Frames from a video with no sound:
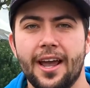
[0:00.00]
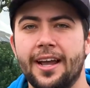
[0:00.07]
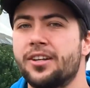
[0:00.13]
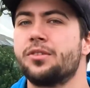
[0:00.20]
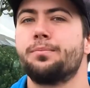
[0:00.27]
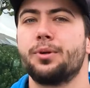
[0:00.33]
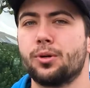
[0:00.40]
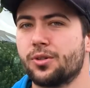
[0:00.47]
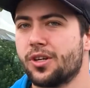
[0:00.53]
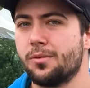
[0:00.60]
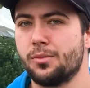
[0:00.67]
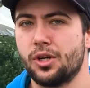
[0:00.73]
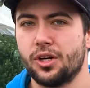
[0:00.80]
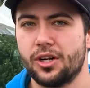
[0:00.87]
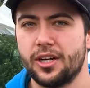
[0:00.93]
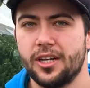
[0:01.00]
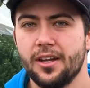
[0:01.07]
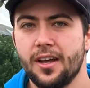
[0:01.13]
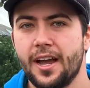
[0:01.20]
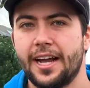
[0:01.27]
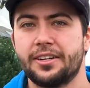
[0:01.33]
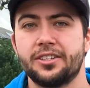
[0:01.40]
and to build community
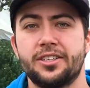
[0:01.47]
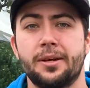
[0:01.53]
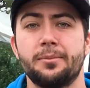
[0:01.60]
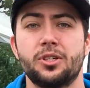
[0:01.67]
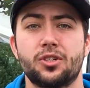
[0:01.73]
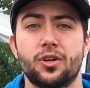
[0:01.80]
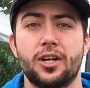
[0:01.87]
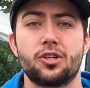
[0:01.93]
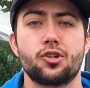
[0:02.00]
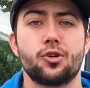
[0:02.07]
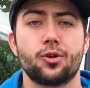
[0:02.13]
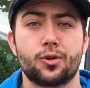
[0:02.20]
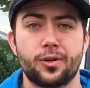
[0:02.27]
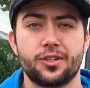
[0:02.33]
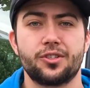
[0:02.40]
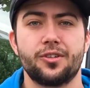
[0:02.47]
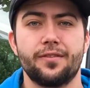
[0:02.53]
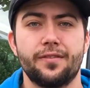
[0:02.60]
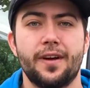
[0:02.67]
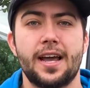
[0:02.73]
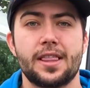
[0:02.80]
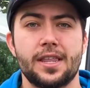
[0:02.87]
and to demonstrate true
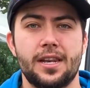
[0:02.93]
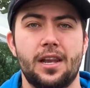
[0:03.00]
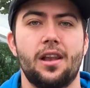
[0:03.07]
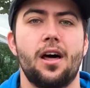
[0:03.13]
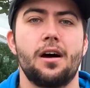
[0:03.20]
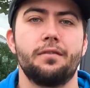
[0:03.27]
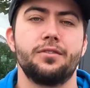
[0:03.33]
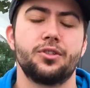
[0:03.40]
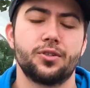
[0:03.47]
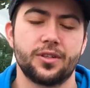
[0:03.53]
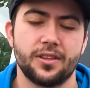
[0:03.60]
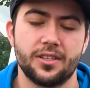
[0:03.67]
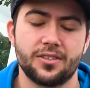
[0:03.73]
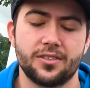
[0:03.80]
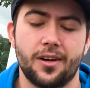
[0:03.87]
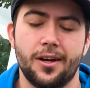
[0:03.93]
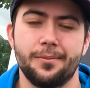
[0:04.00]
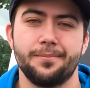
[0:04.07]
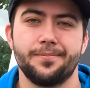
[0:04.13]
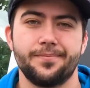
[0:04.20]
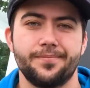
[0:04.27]
Christian faith and love during this time.